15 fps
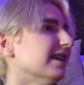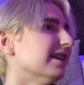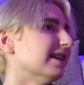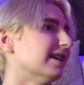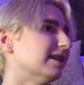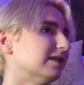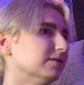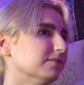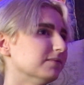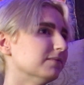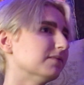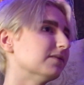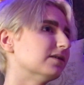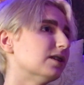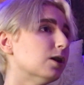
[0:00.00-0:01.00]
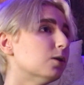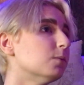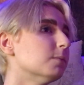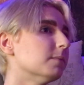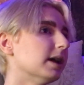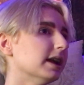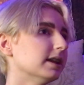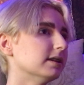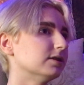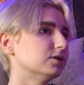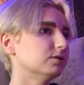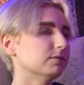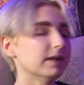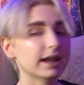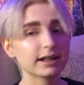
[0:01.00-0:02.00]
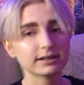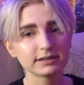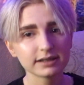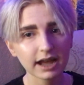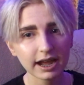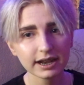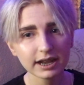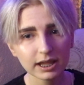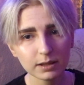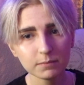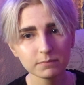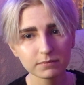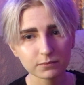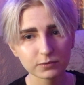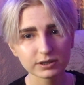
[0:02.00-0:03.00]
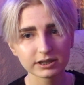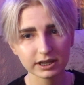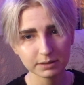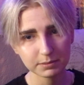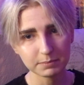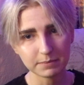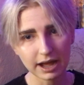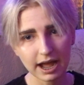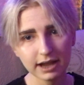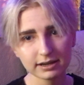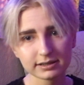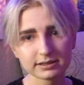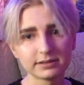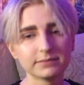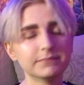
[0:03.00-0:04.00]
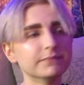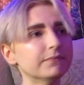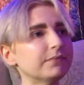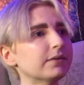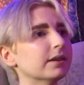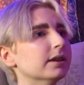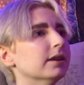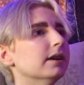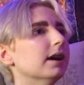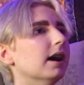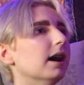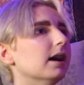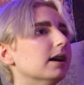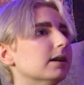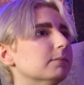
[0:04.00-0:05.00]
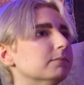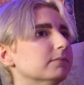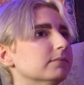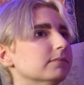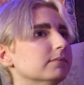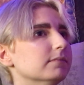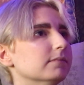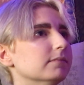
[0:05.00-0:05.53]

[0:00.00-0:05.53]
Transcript: the though my trans guy name was gonna be Max, um,